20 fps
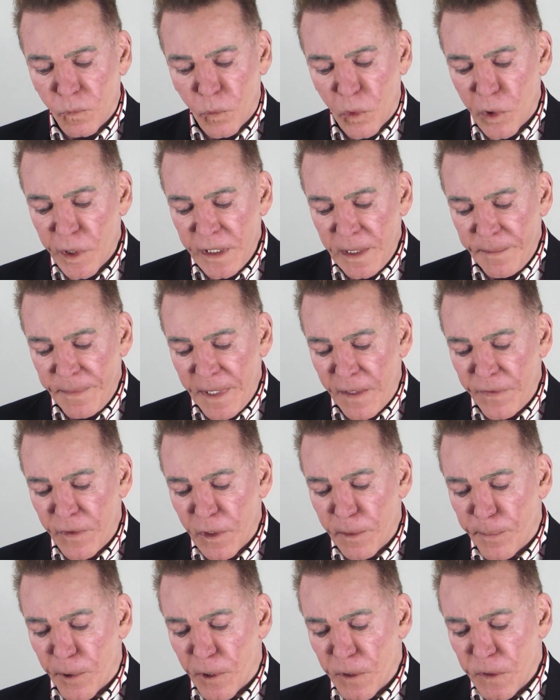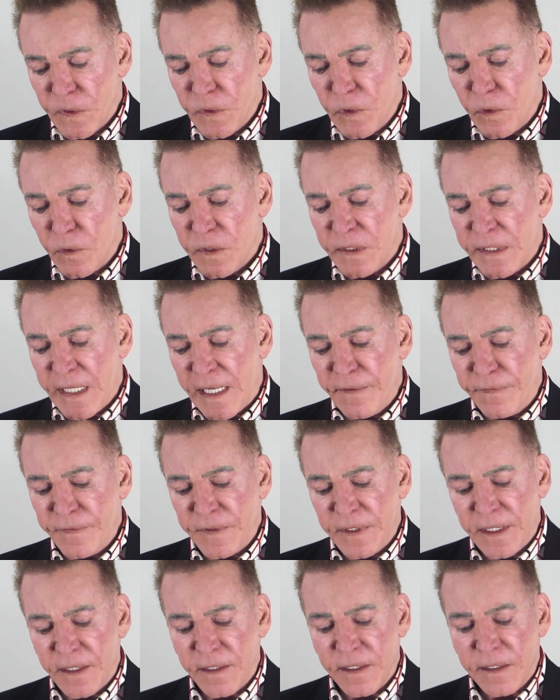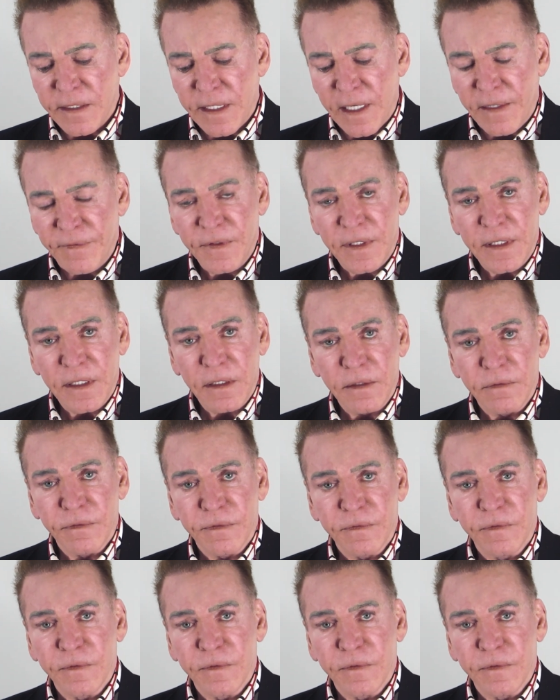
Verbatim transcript: worried about their personal safety and the safety of,